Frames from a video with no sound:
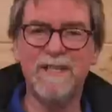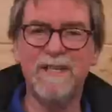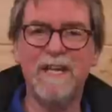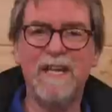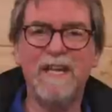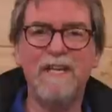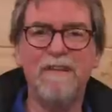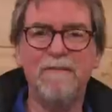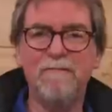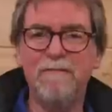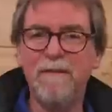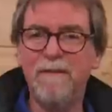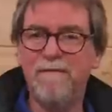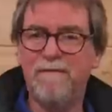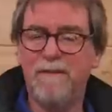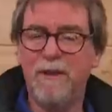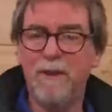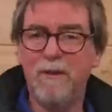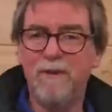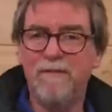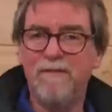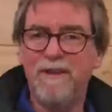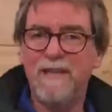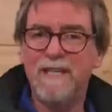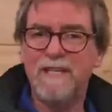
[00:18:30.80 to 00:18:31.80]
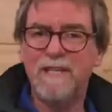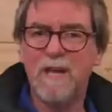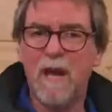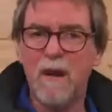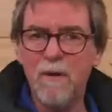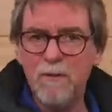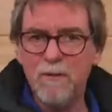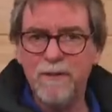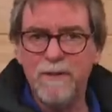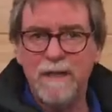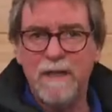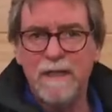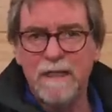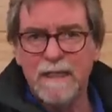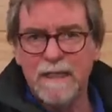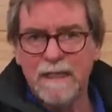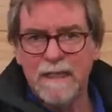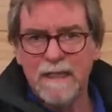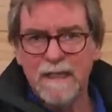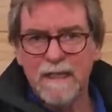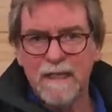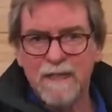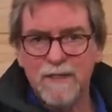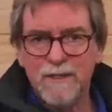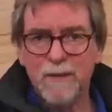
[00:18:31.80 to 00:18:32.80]
need a review of its own.
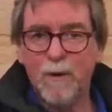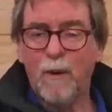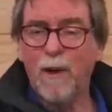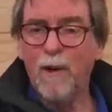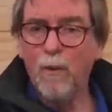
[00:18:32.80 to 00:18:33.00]
So